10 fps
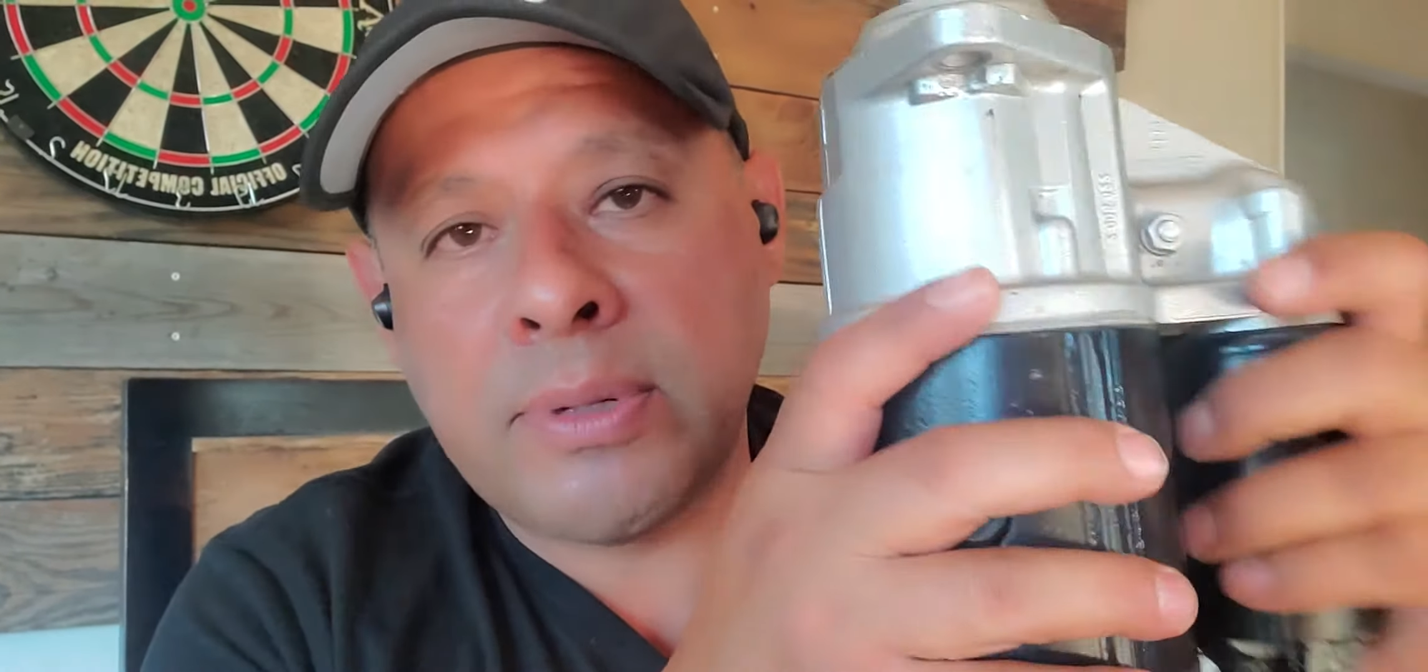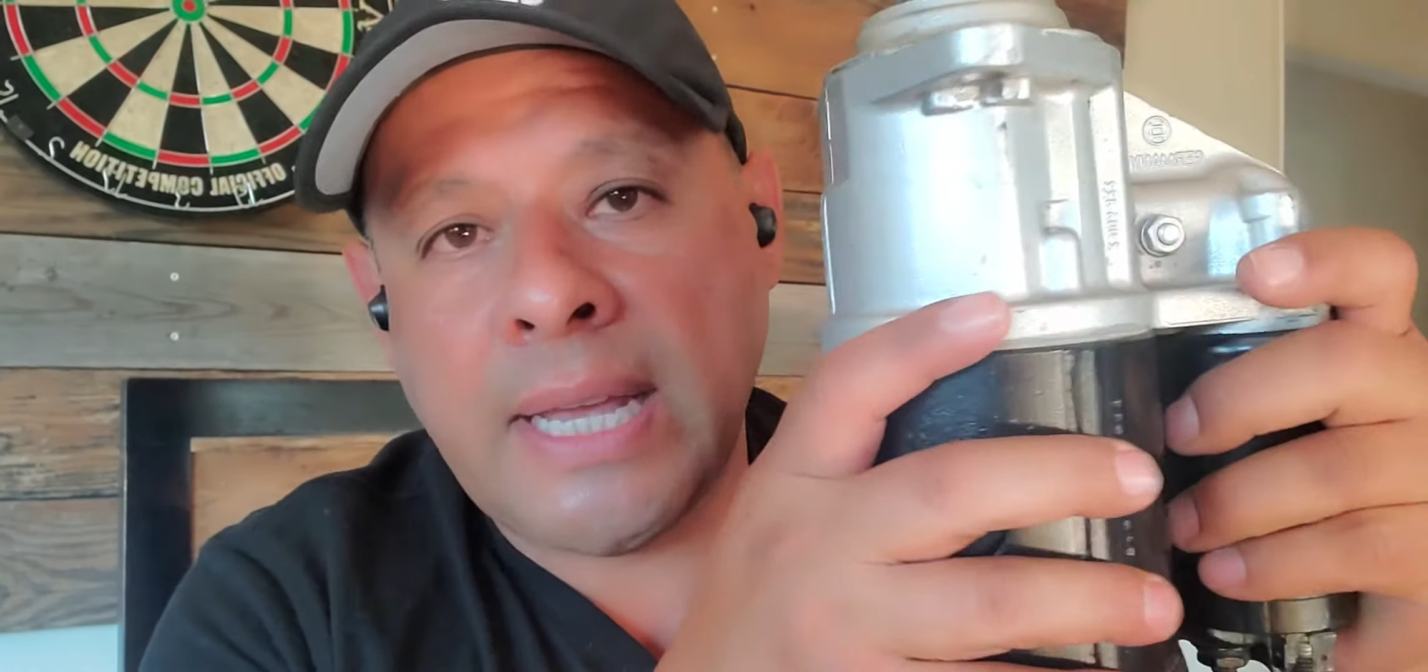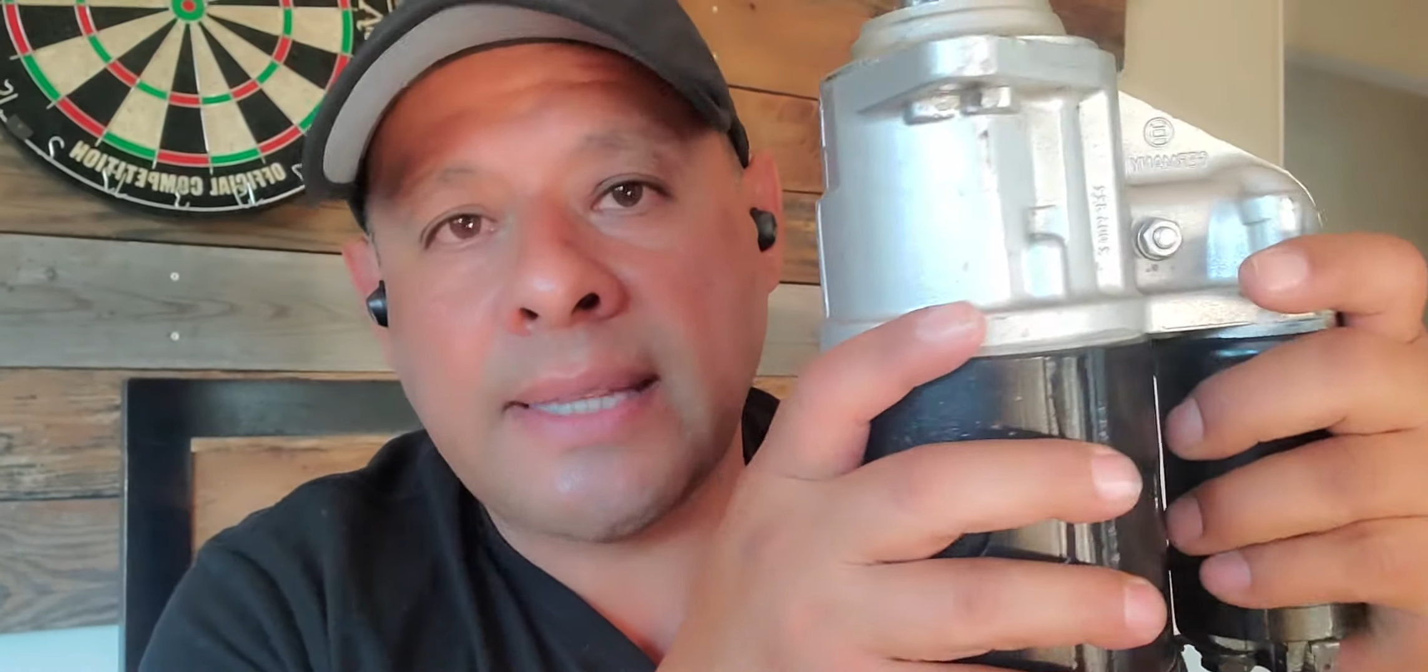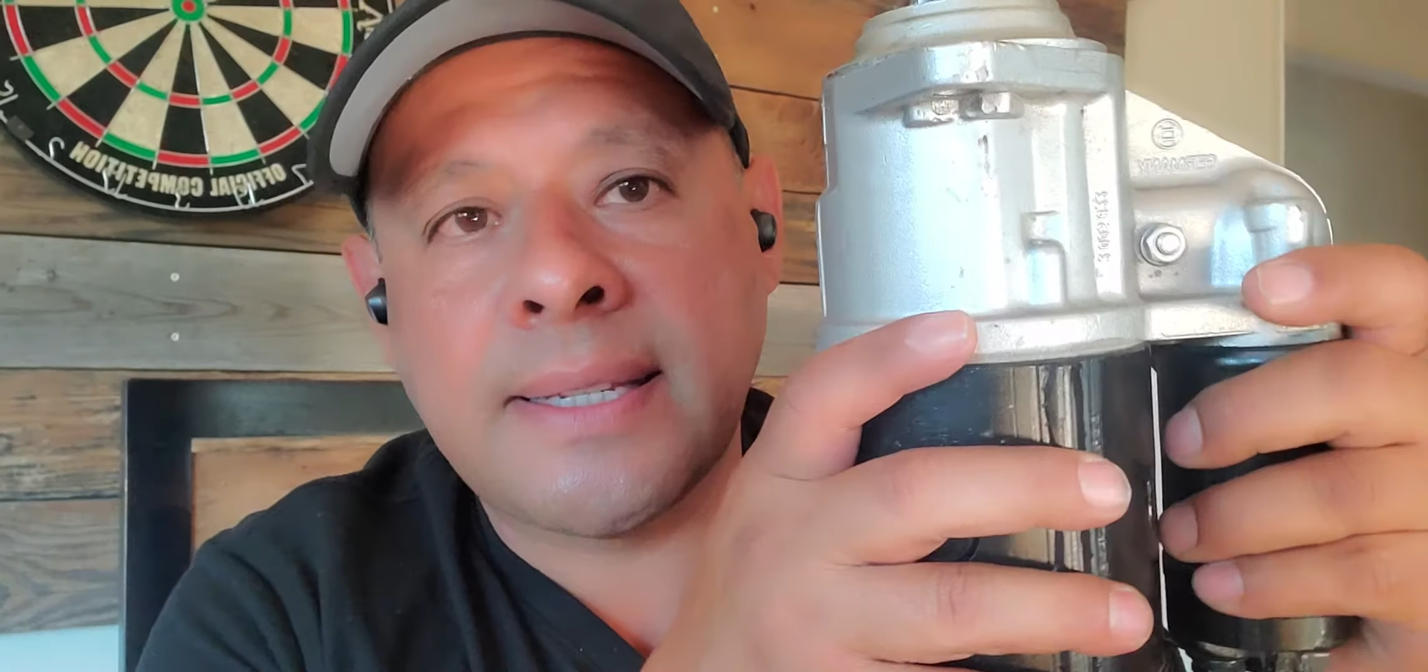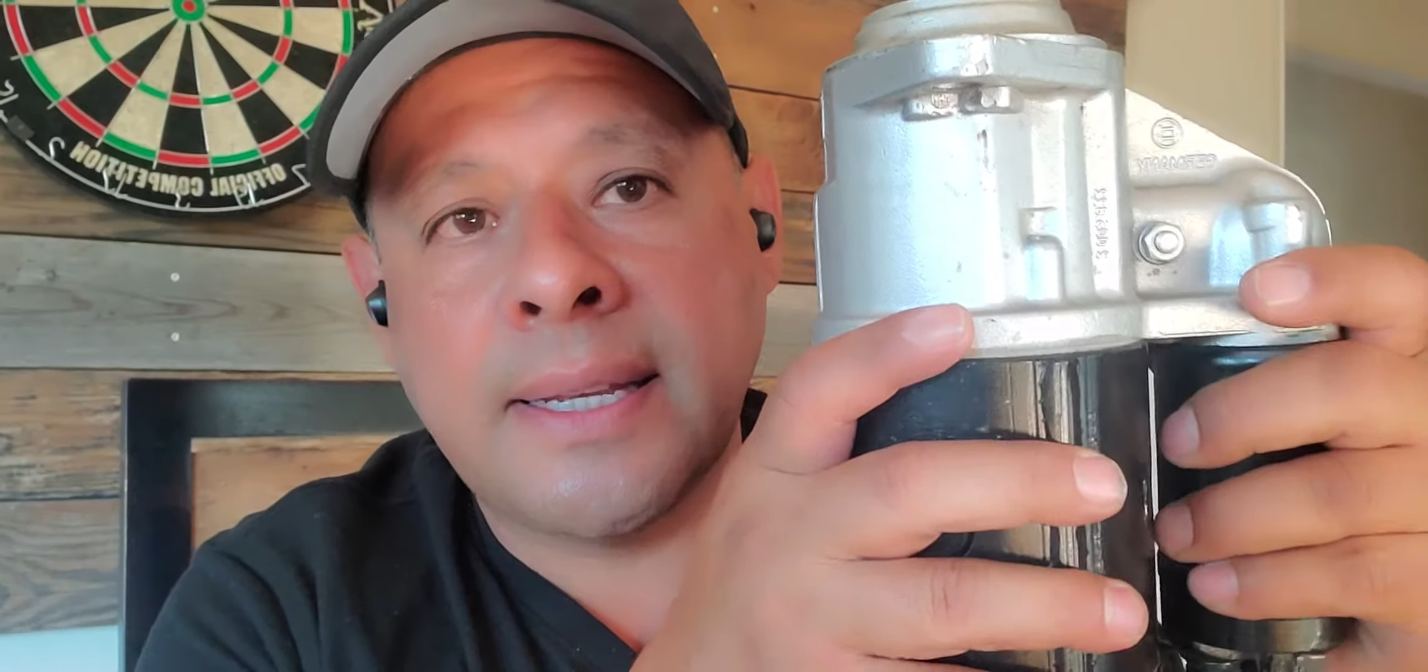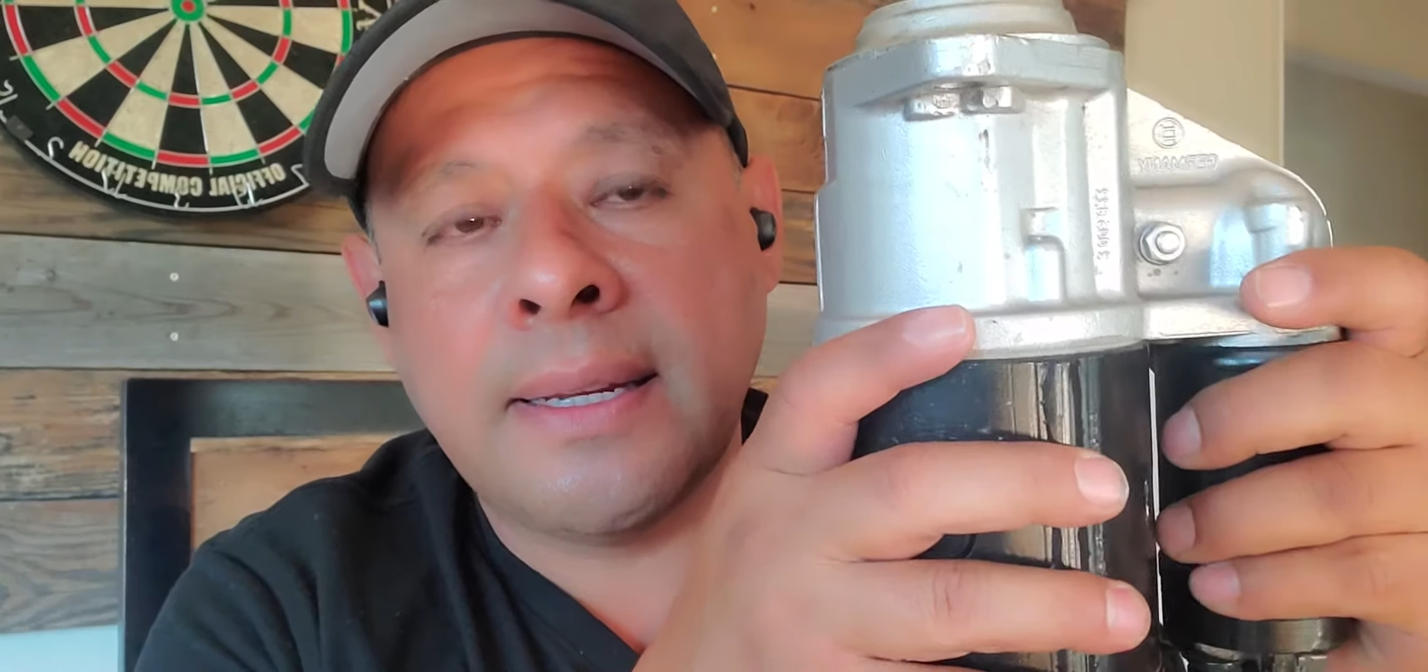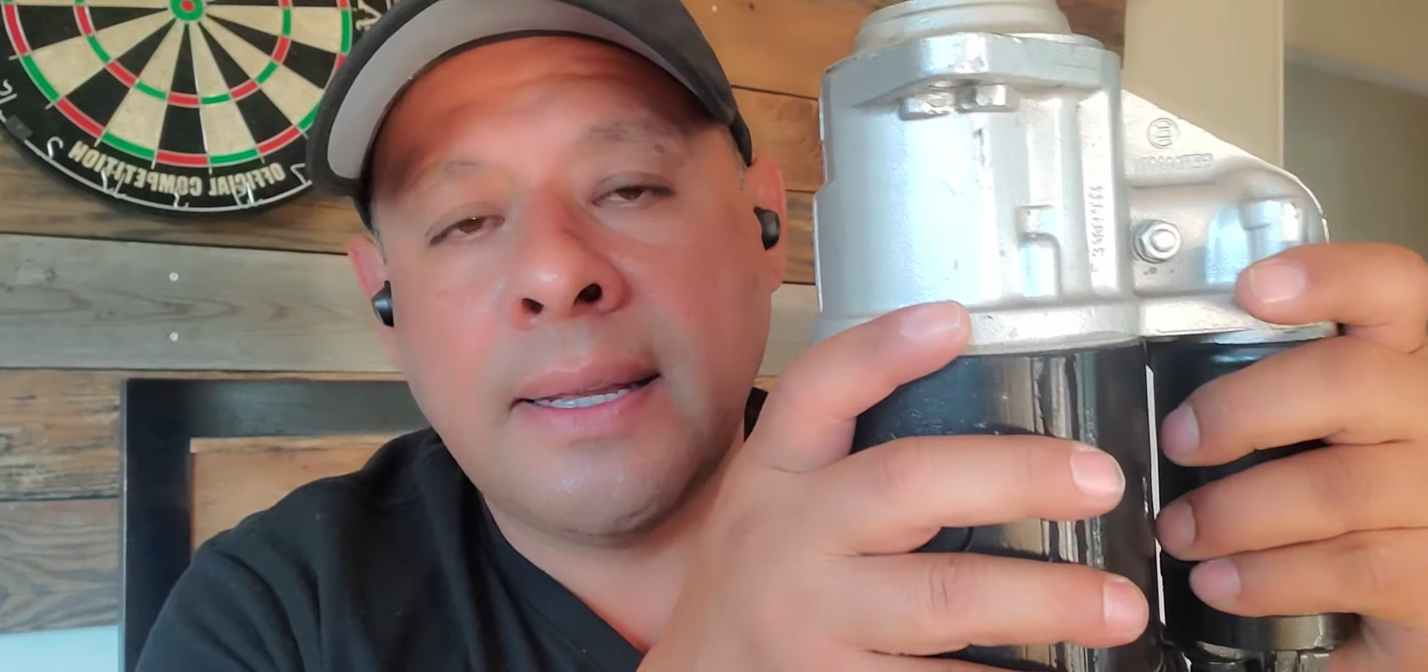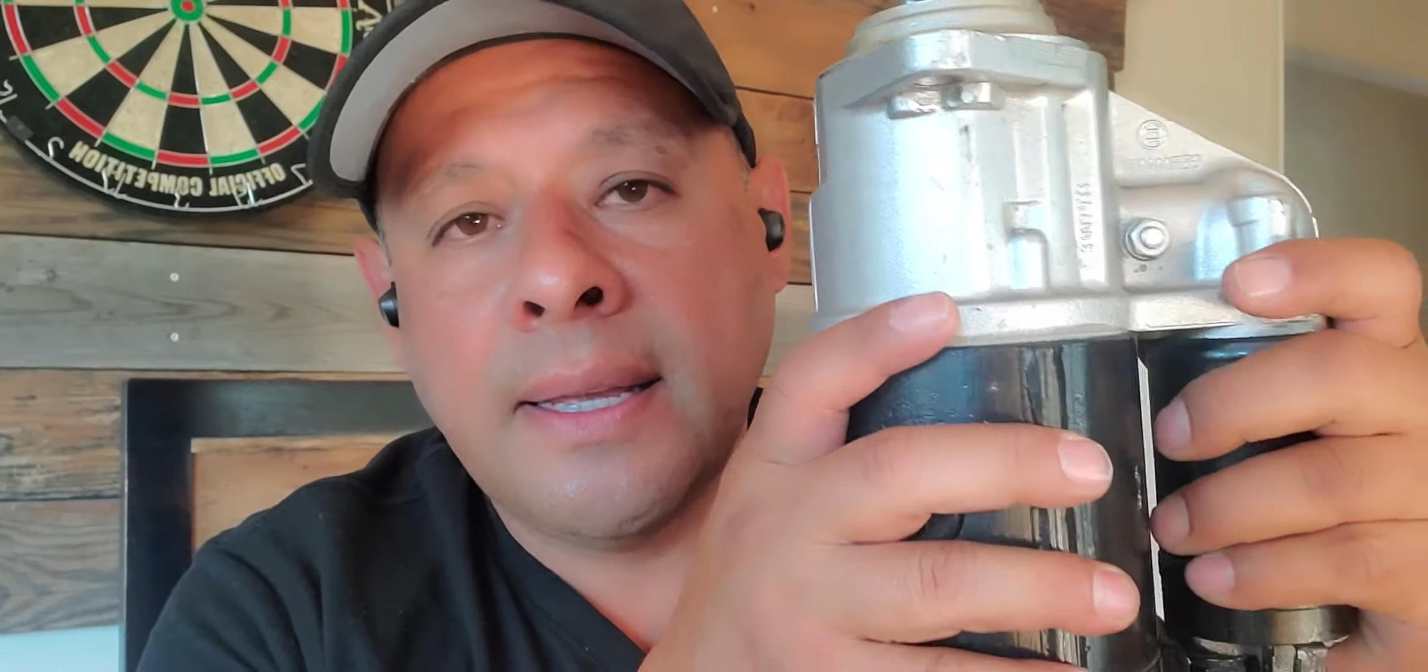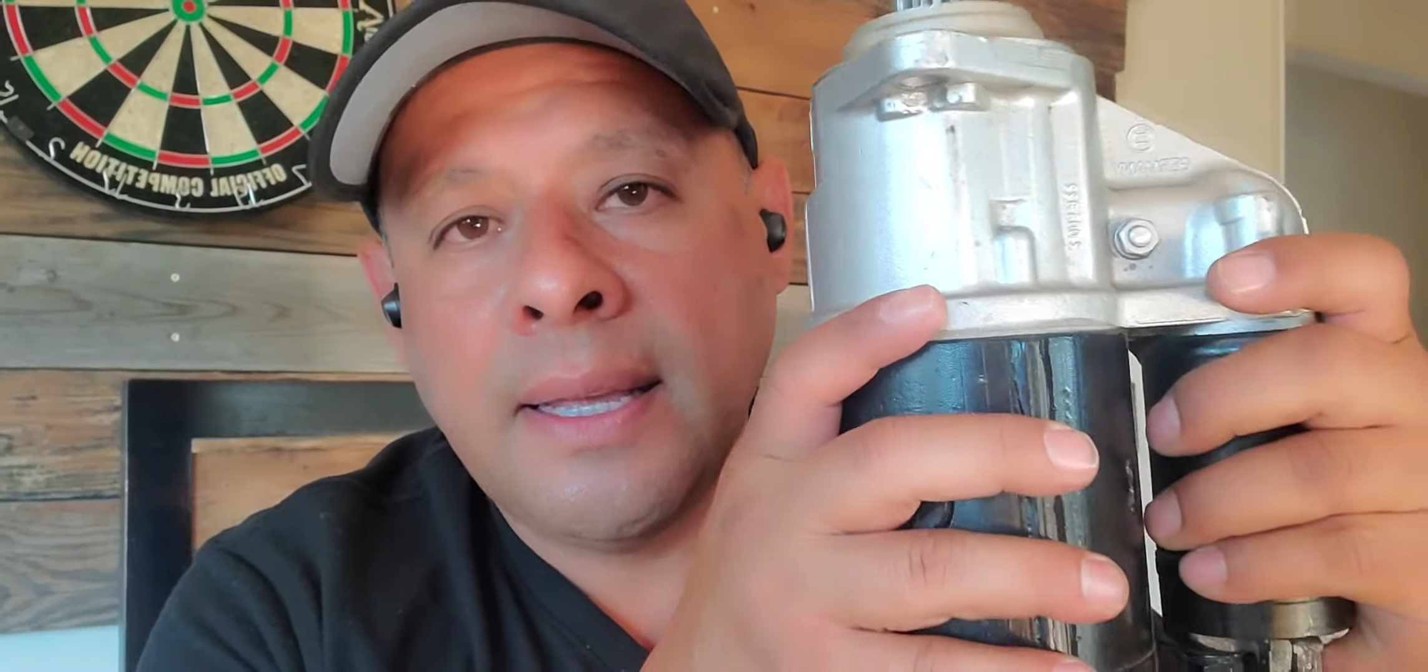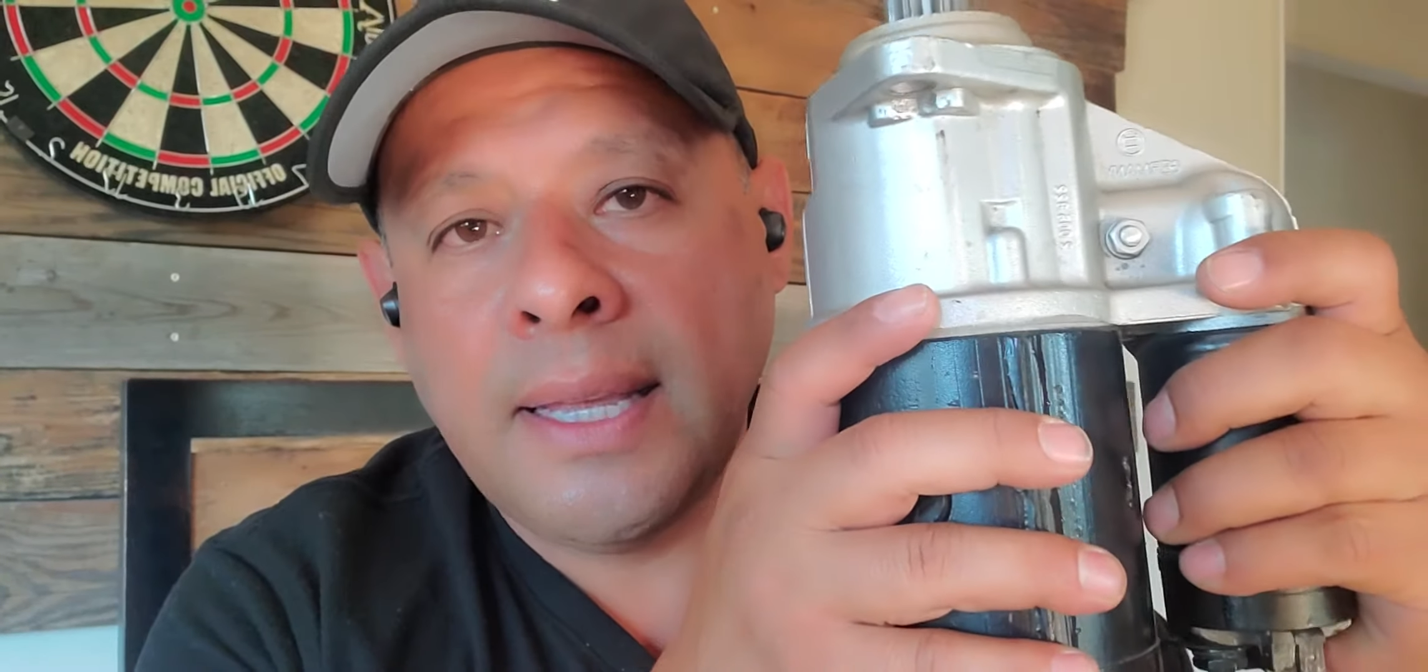test it.